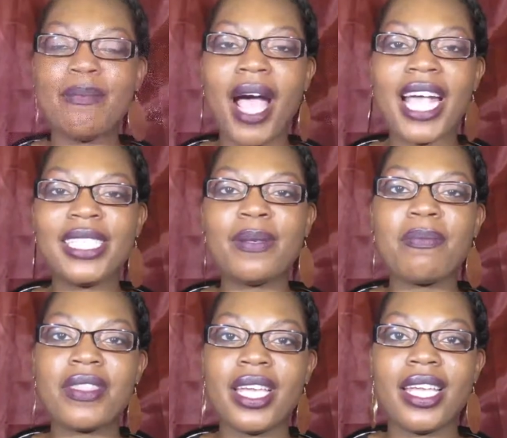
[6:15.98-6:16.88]
buy some
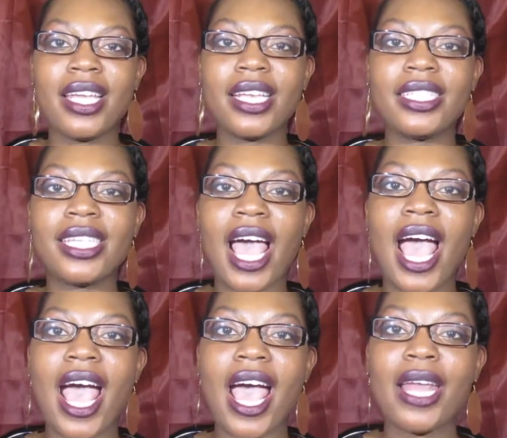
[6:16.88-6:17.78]
things
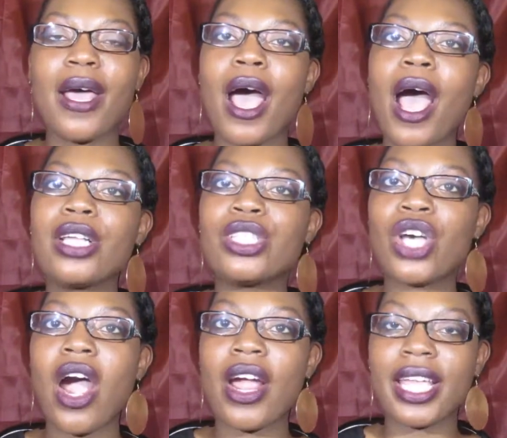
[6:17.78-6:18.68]
at
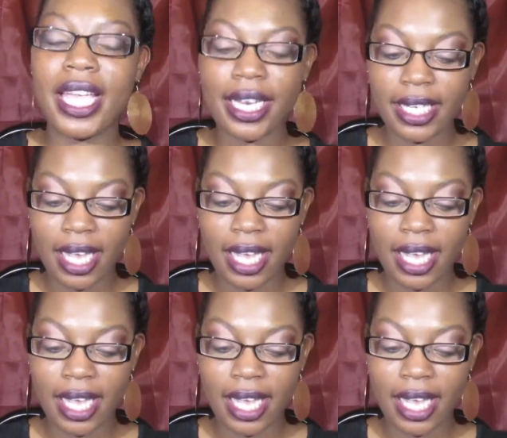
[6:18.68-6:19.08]
Target.